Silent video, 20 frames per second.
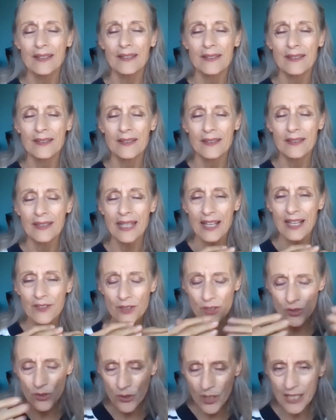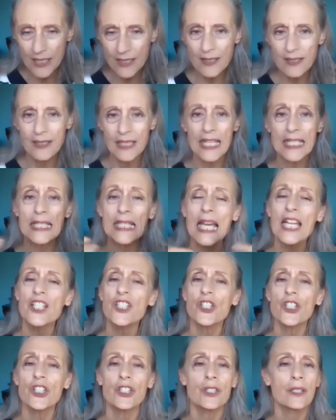that stress, that
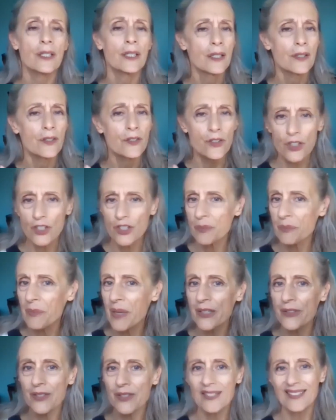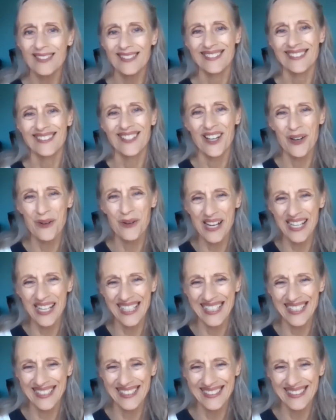tension just melts away.